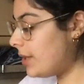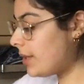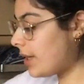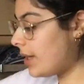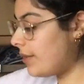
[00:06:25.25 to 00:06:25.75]

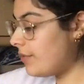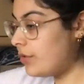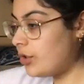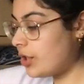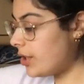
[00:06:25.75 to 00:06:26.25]
I've
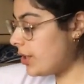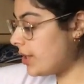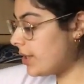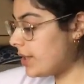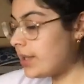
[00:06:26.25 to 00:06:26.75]

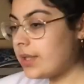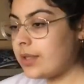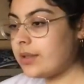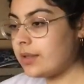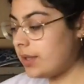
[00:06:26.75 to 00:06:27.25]
just
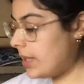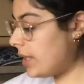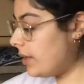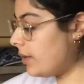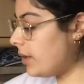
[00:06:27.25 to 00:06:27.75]
taken
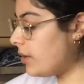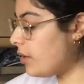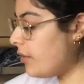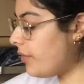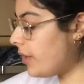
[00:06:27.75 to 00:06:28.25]
the lid
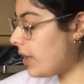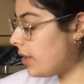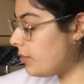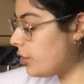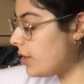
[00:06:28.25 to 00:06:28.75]
off and I'm
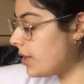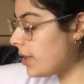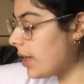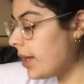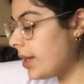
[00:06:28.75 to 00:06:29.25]
just
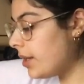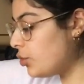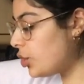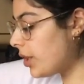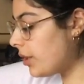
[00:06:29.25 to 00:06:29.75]

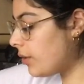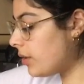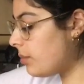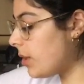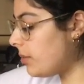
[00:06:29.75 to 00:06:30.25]
checking on the
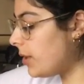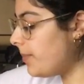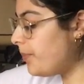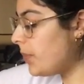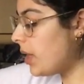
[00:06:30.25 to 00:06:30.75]
bamia.
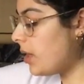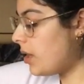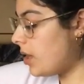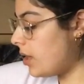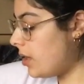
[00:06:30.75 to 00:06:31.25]

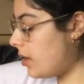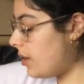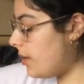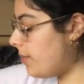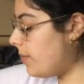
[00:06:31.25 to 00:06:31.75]

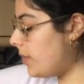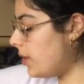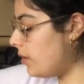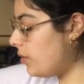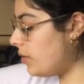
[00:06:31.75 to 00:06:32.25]
It
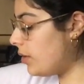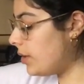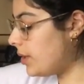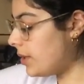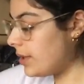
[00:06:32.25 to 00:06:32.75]

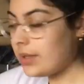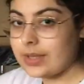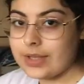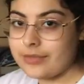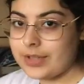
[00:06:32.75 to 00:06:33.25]
looks
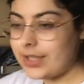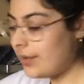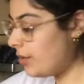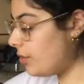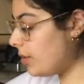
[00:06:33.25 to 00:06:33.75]
lovely.
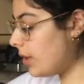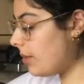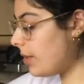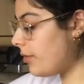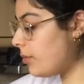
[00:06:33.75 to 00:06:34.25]
Do you want to come
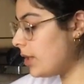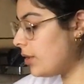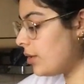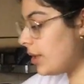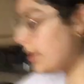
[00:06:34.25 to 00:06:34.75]
have a wee
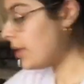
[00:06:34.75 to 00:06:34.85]
look?